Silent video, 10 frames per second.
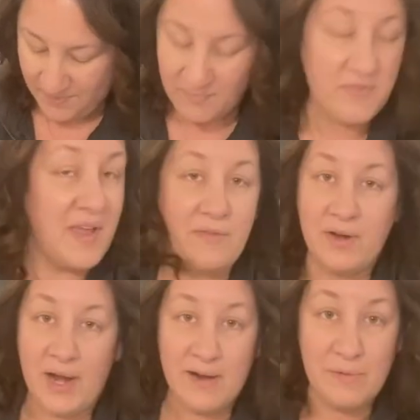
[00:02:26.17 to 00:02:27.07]
Favorite
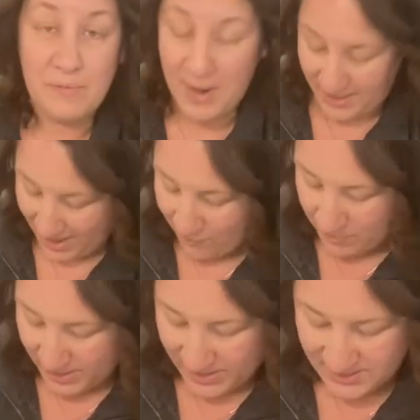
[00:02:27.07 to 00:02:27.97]
item of mine.
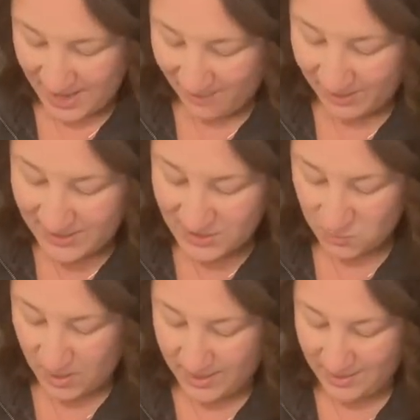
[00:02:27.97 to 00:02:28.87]
Everybody needs to have at least
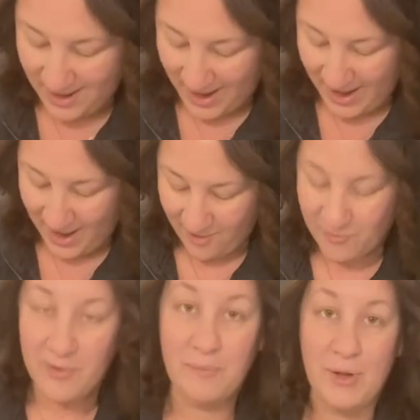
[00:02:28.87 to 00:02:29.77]
one. I have
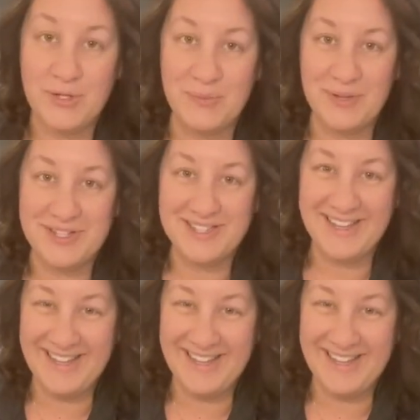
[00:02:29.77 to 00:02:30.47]
multiples.